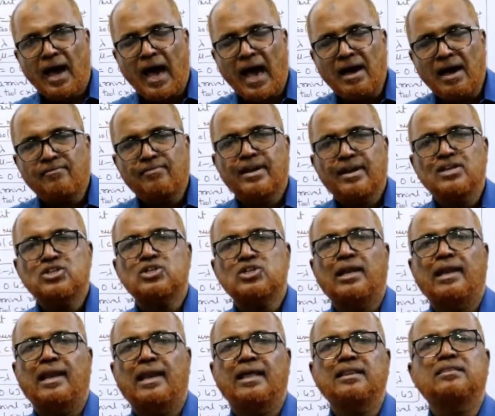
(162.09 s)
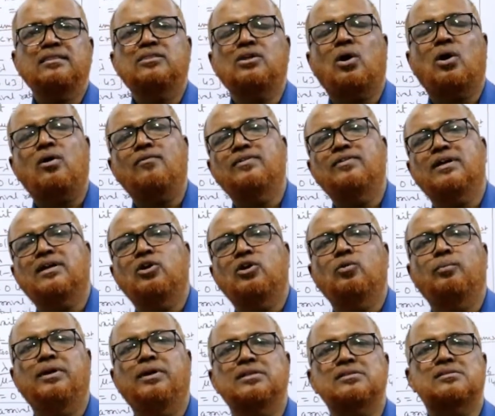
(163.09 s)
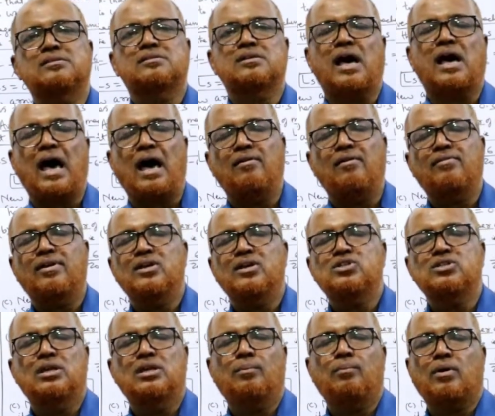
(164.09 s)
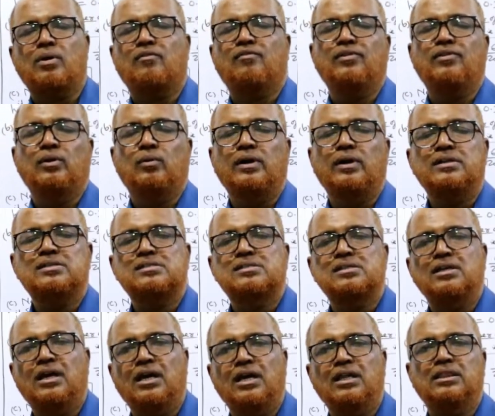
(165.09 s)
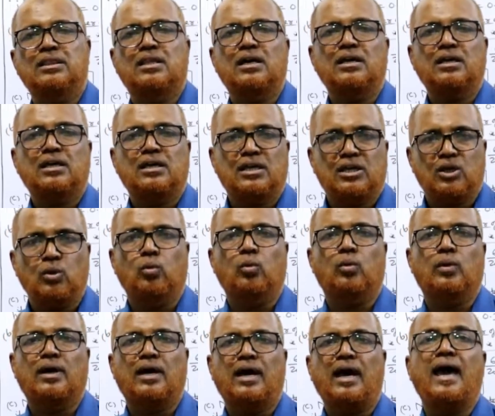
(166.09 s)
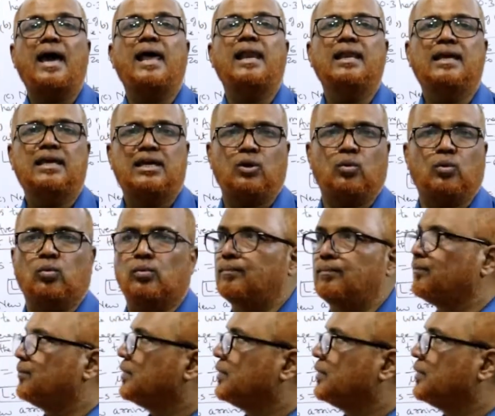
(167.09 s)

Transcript: Average length of the queue means average number of units in the queue, LQ.